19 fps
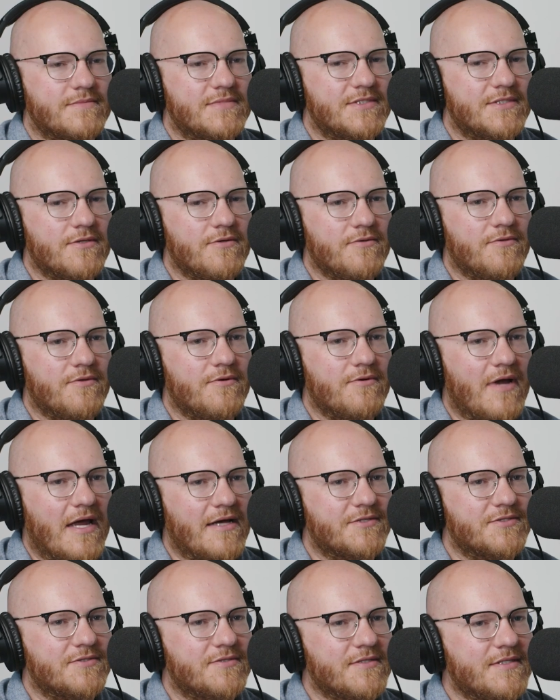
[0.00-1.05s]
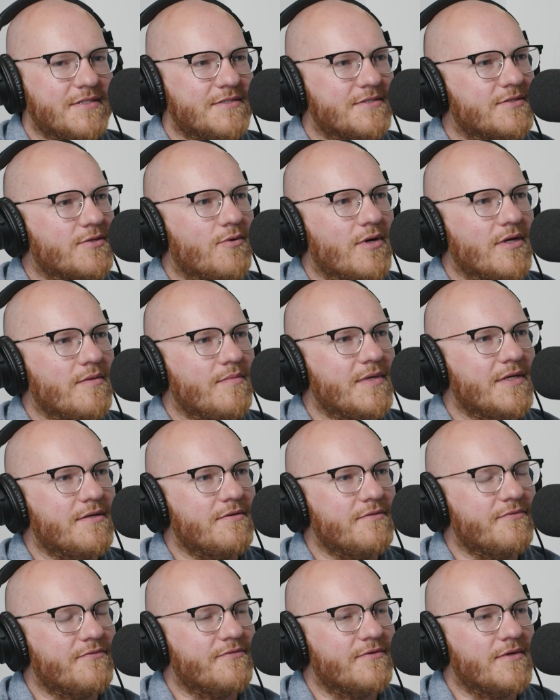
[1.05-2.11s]
So there actually is quite a bit
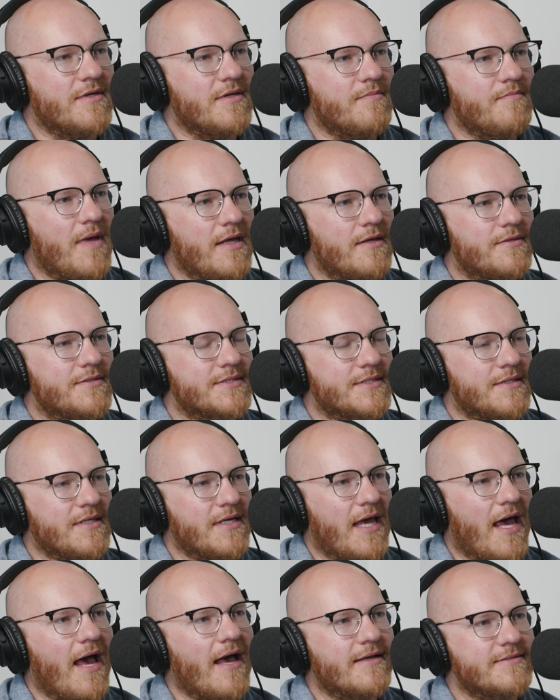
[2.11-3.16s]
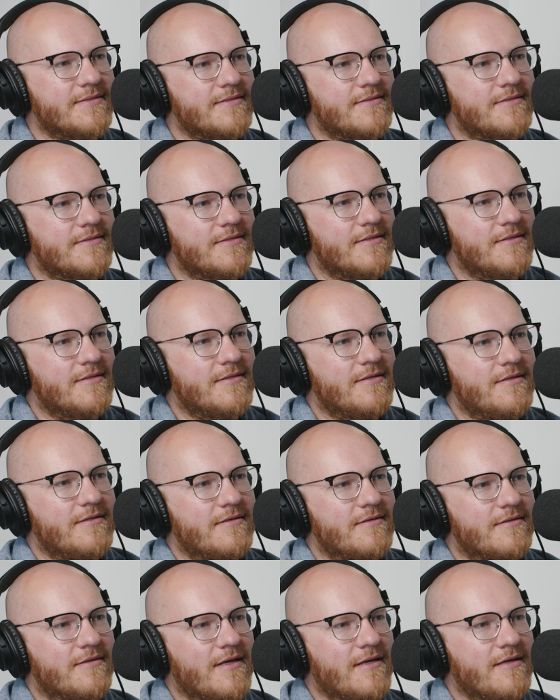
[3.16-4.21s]
of males in the cast
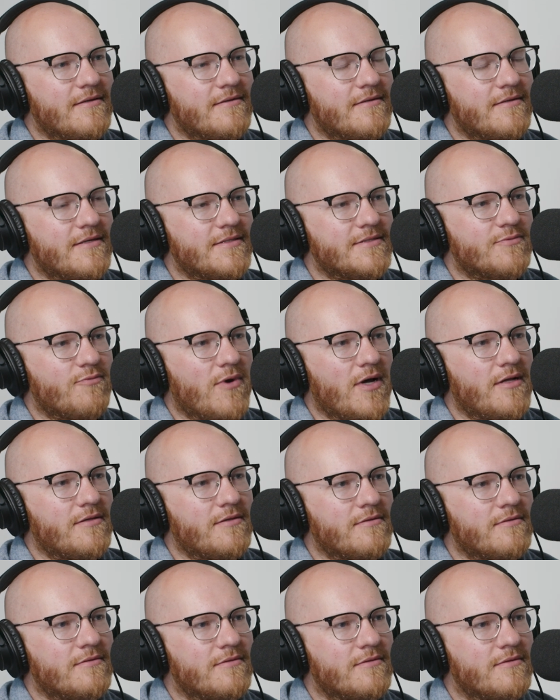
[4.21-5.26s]
then as well.